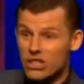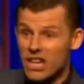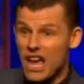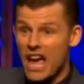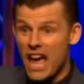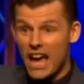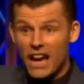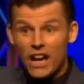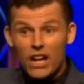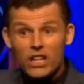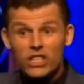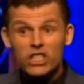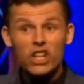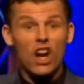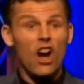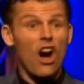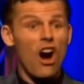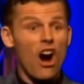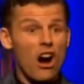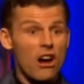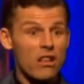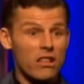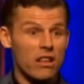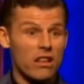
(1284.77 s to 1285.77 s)
Day to
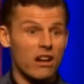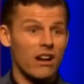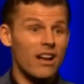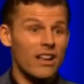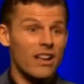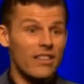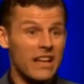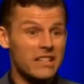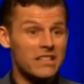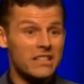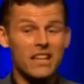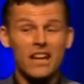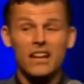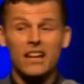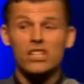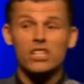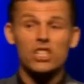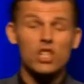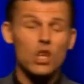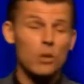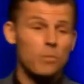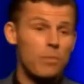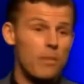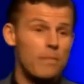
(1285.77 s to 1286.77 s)
Arthur. That's like
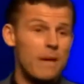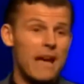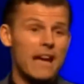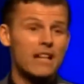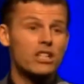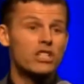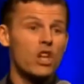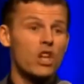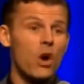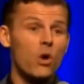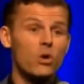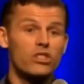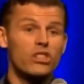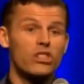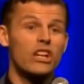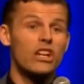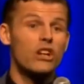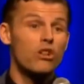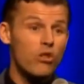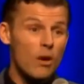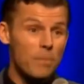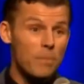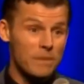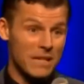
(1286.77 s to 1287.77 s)
Superman toasting
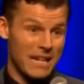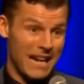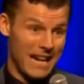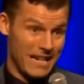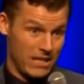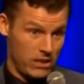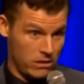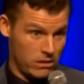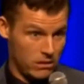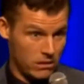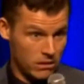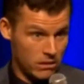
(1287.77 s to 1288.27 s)
kryptonite.